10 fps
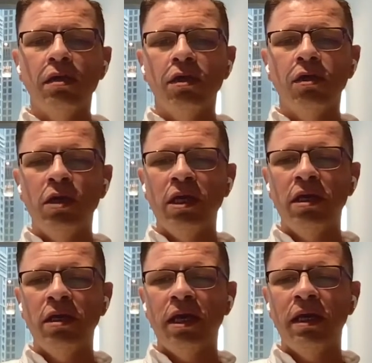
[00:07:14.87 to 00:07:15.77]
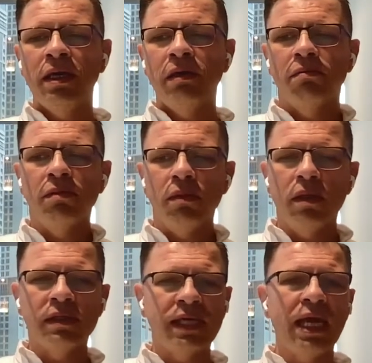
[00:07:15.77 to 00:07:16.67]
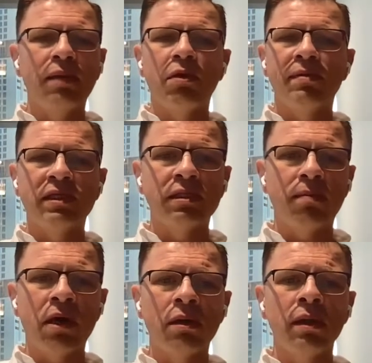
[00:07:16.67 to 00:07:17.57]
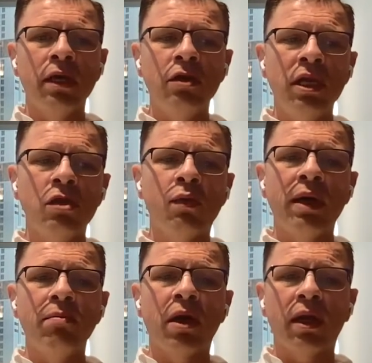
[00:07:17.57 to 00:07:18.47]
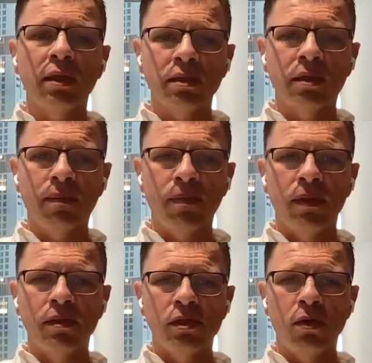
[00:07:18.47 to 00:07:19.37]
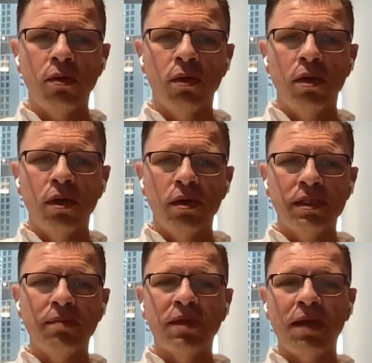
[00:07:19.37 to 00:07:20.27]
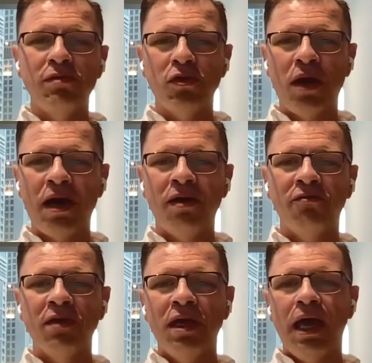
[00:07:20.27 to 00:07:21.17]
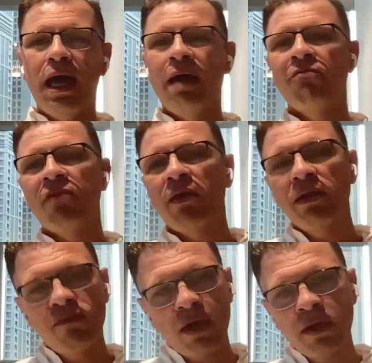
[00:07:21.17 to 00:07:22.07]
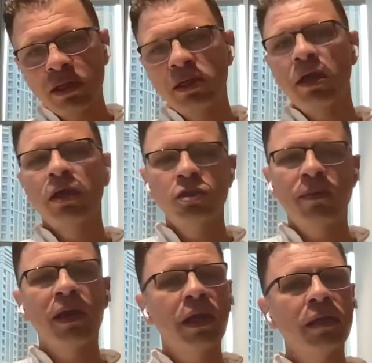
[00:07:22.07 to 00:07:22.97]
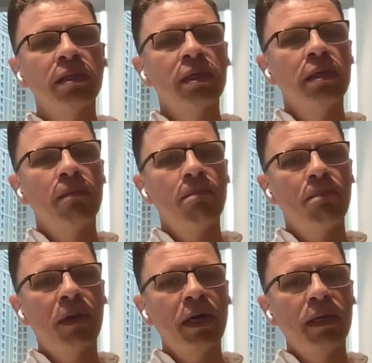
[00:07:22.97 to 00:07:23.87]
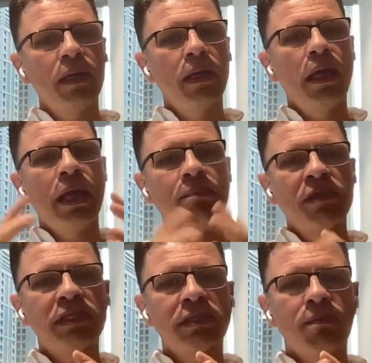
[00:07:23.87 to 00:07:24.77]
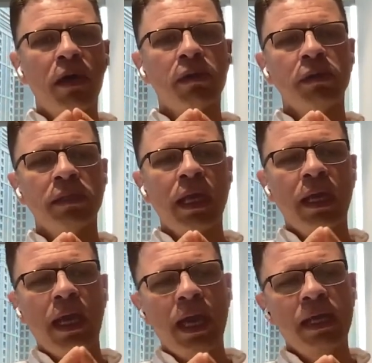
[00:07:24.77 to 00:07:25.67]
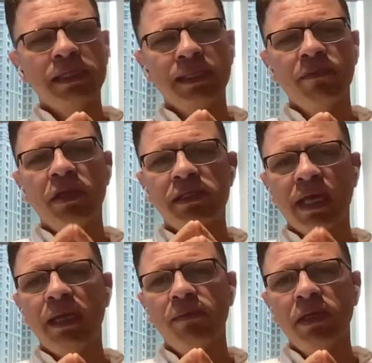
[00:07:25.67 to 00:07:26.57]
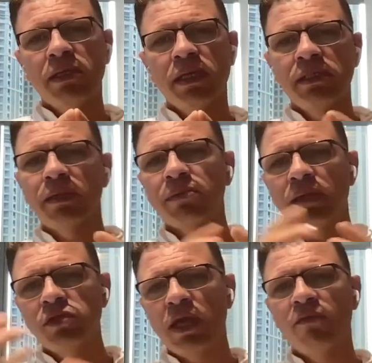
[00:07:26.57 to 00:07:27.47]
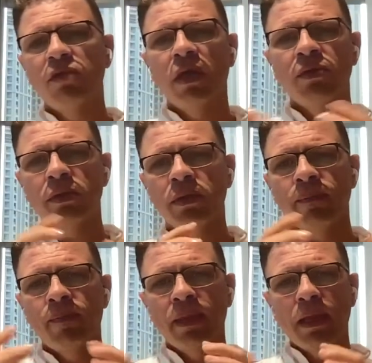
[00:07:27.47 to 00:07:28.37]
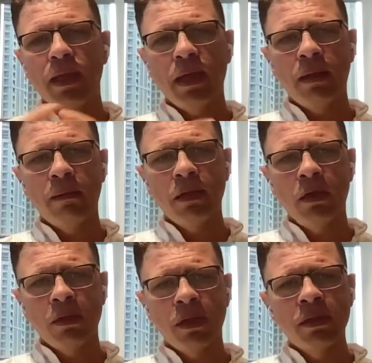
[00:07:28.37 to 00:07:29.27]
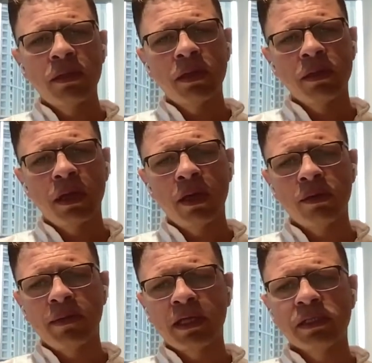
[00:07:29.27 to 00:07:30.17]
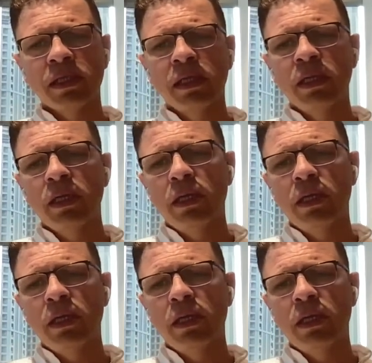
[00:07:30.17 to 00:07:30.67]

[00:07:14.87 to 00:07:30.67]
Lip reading: you need a scalable business model and you need the right market. So sometimes you have a very, very large market, but a business model that has limited scalability. And sometimes you have the other, the other mix.